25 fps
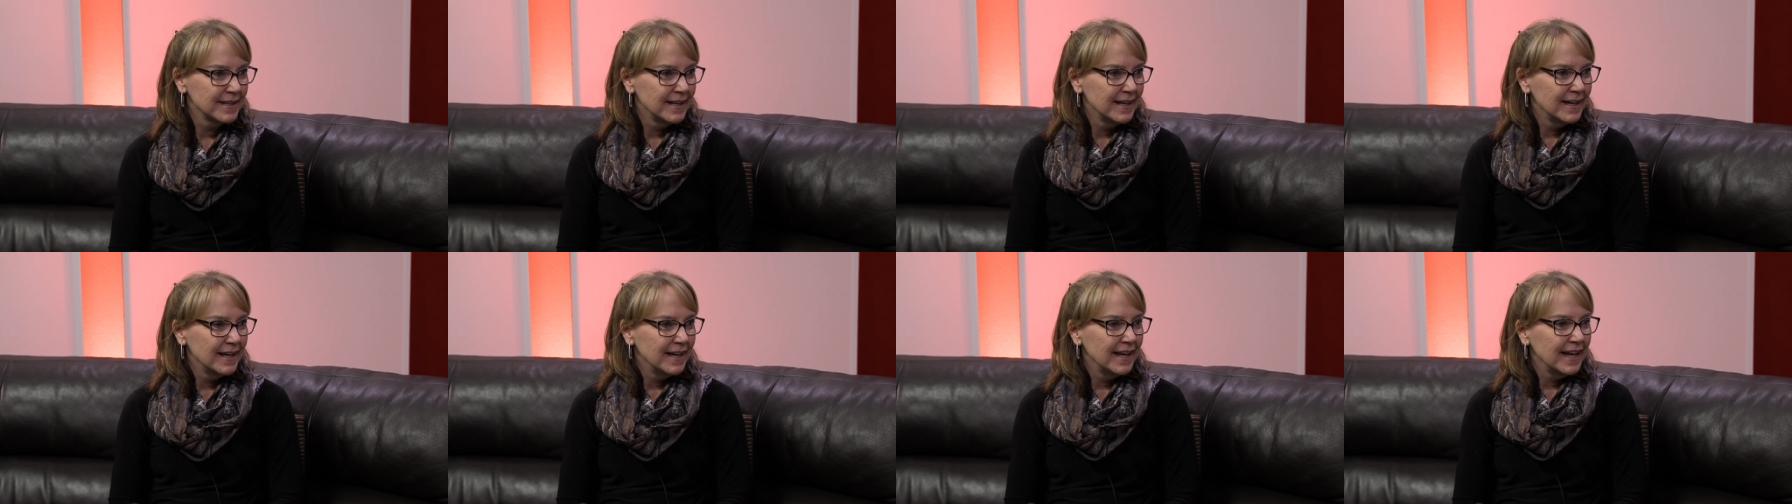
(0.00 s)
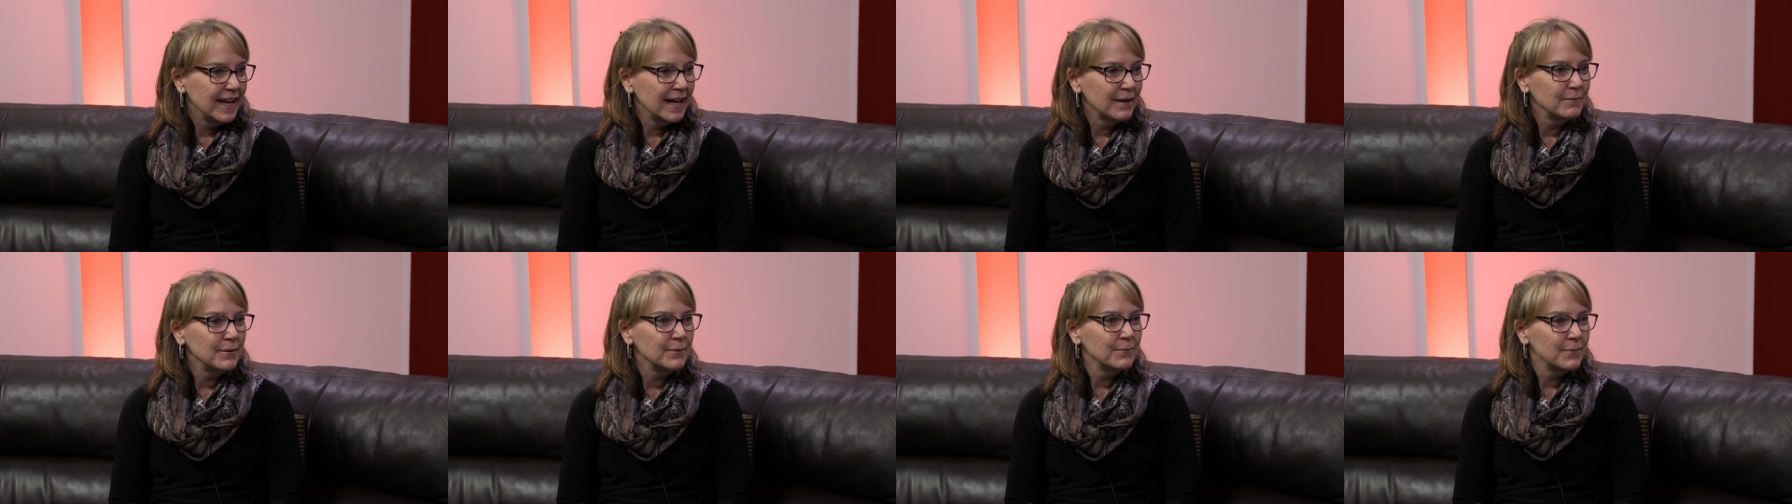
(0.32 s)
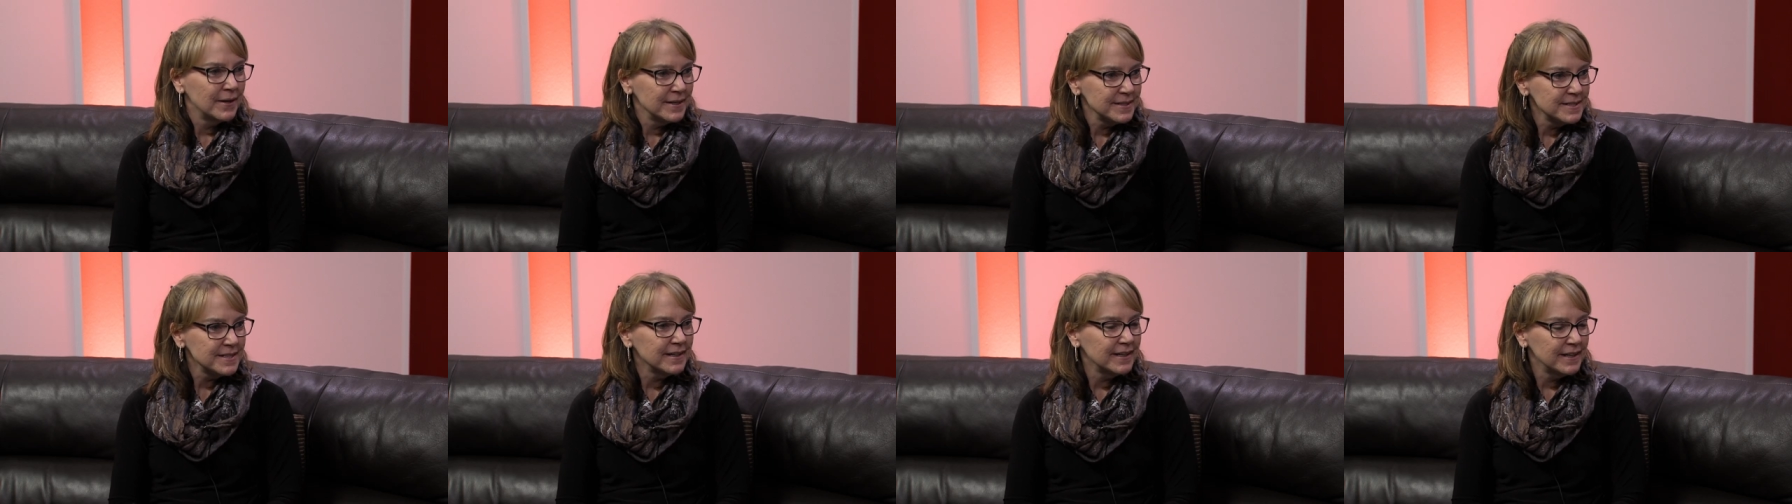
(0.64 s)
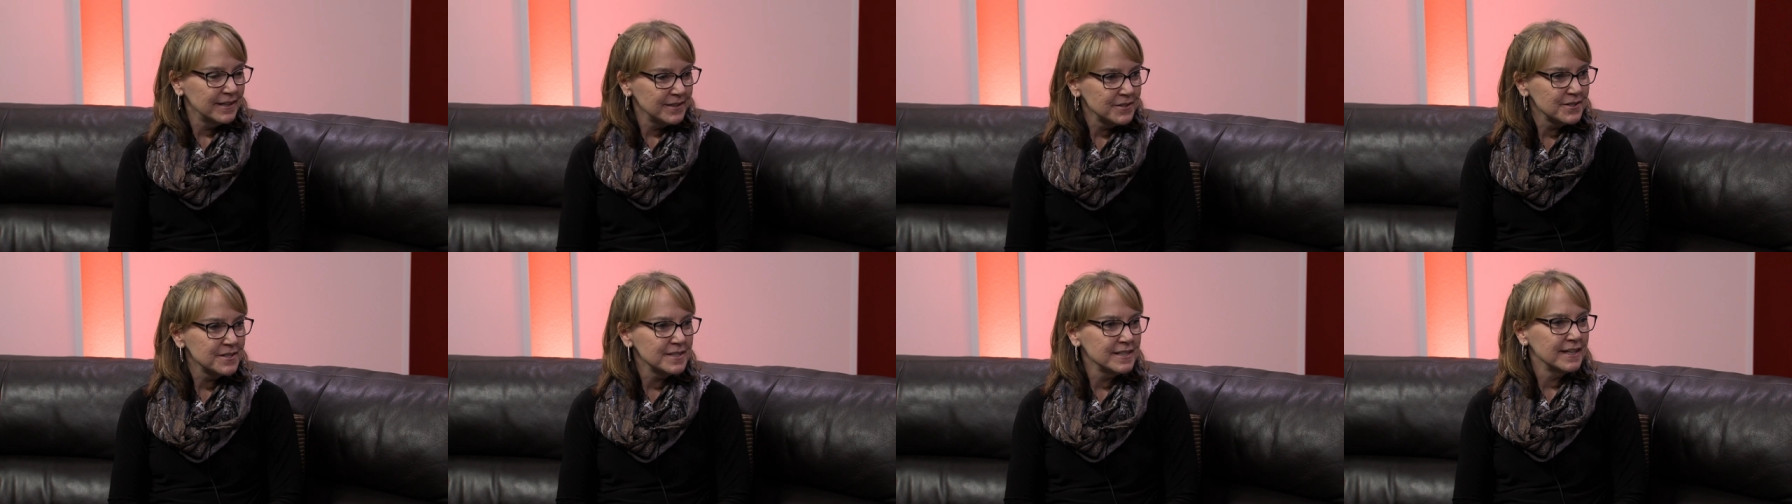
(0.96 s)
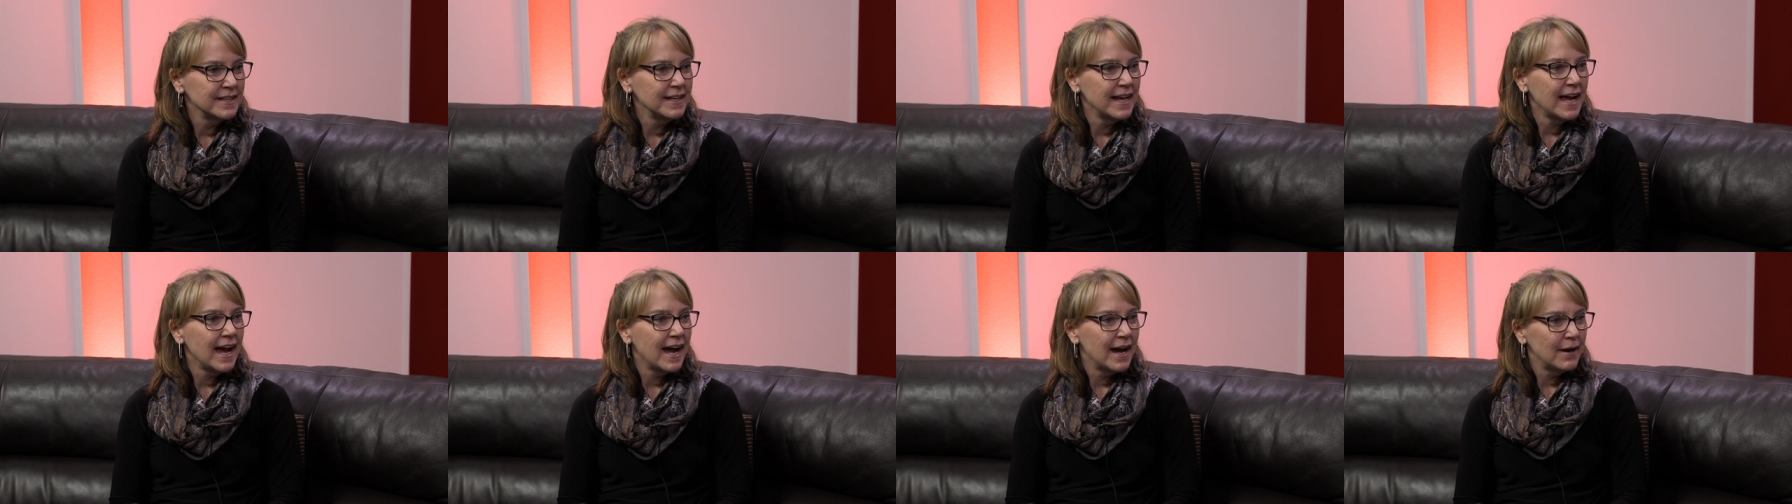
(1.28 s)
Yes. And we want to understand
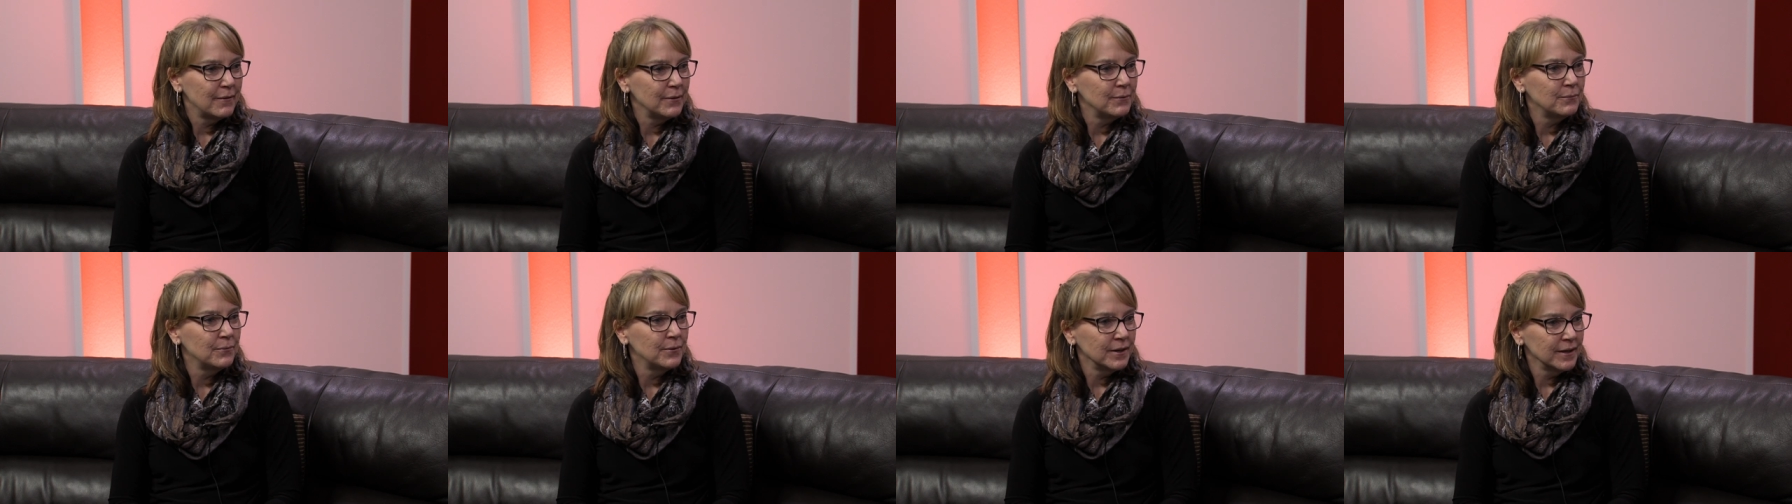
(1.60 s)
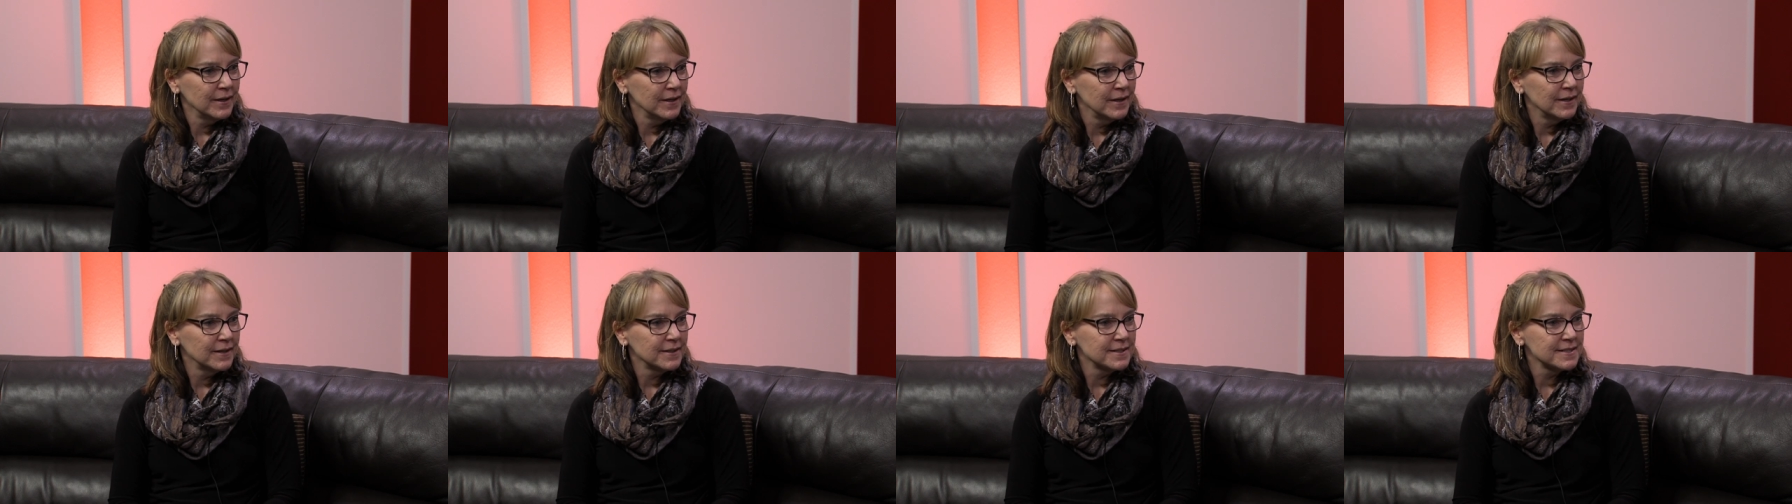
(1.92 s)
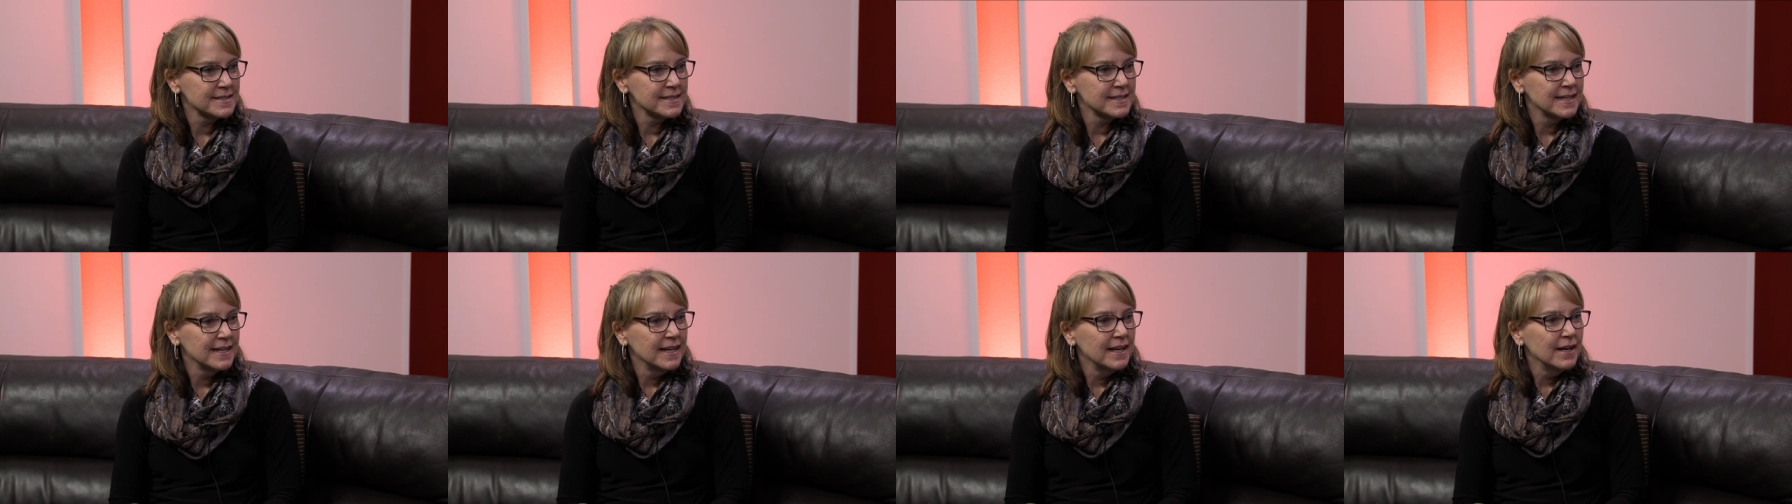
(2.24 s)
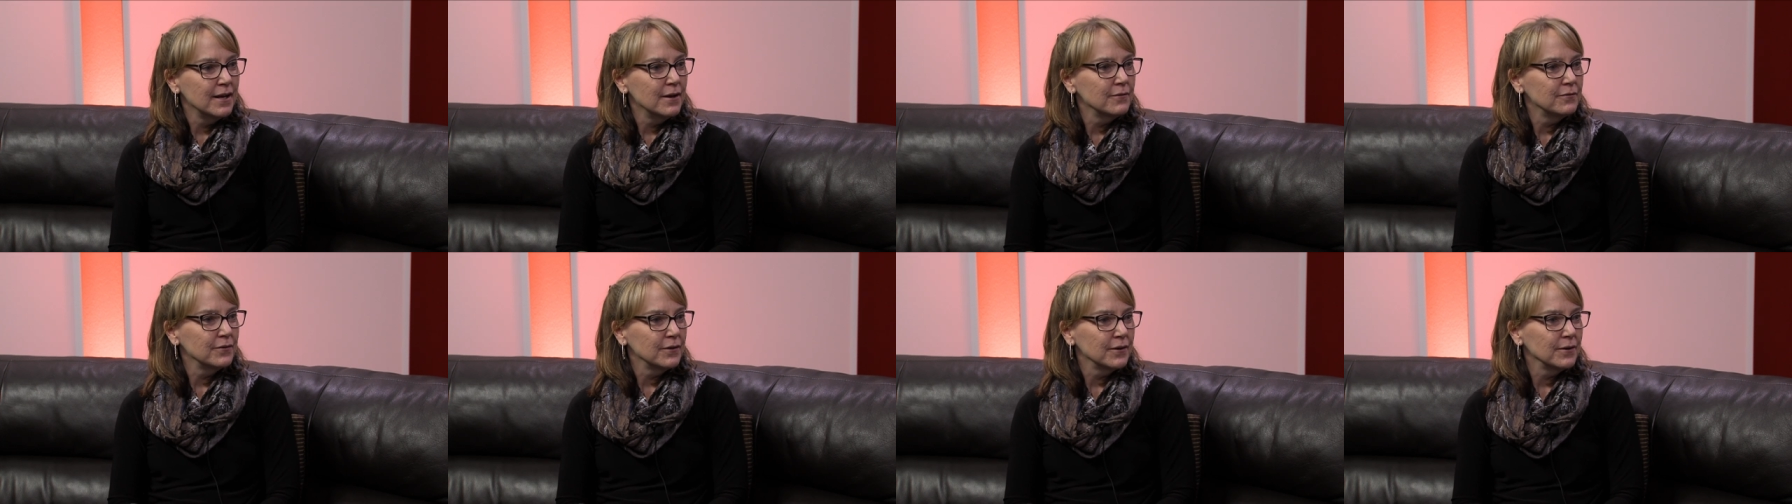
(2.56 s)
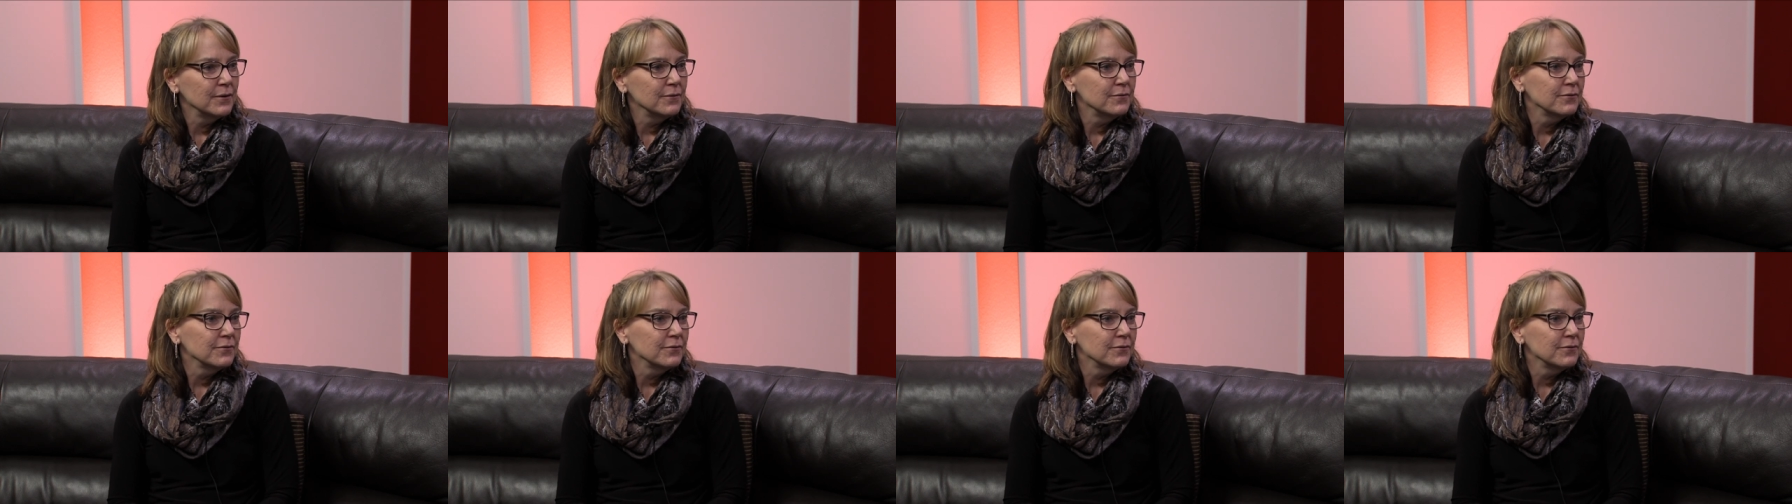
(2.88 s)
how it works for,